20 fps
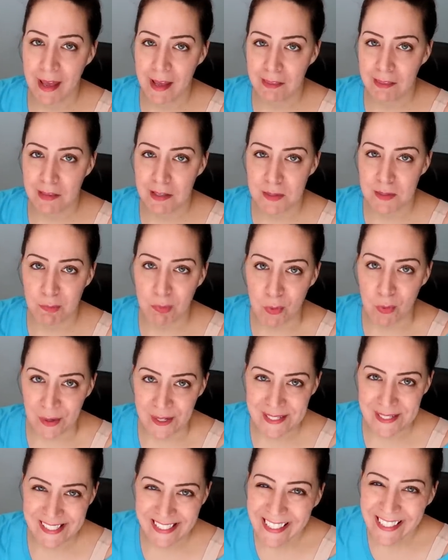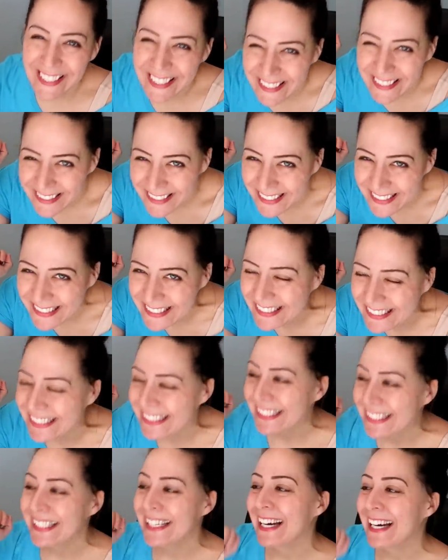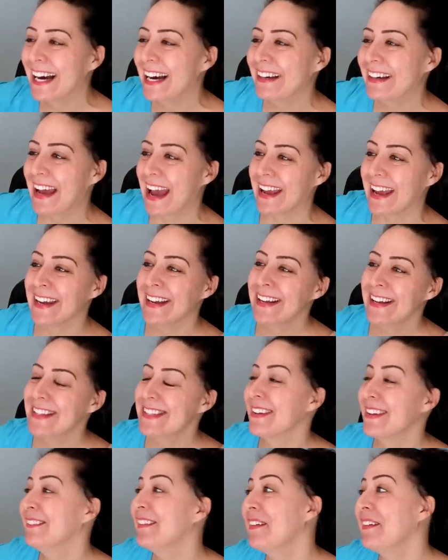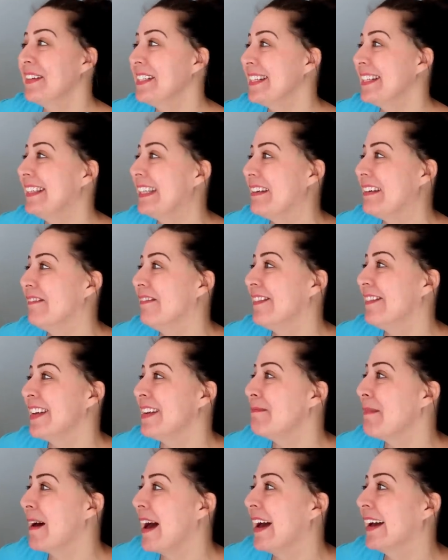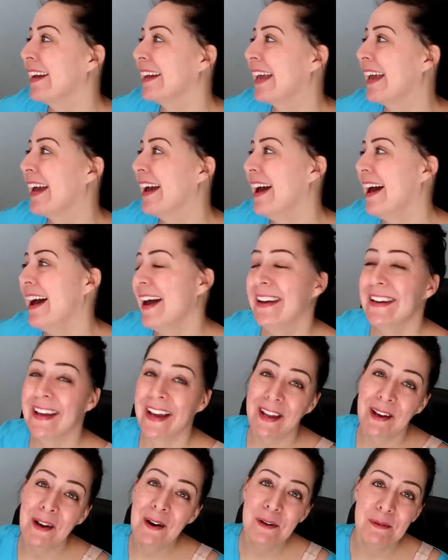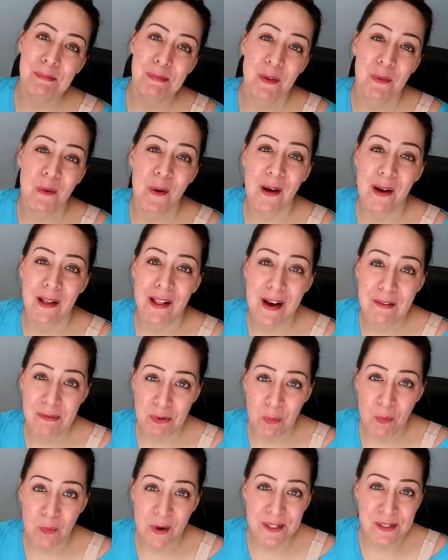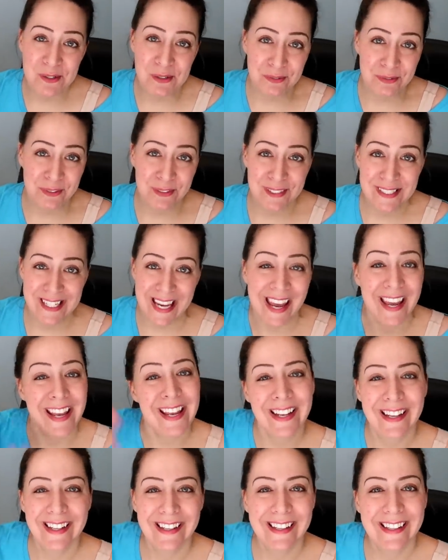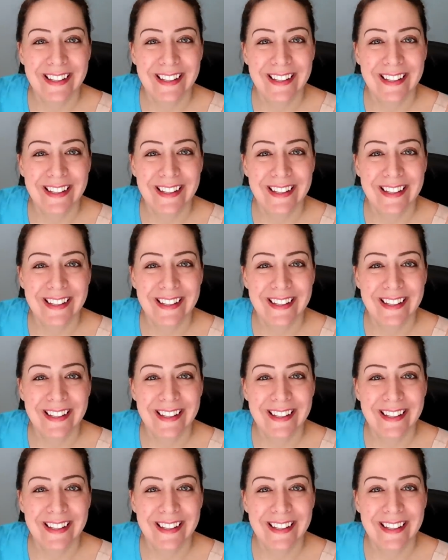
At this point. Okay, so I'm going to leave feedback, and I hope you all have a wonderful day.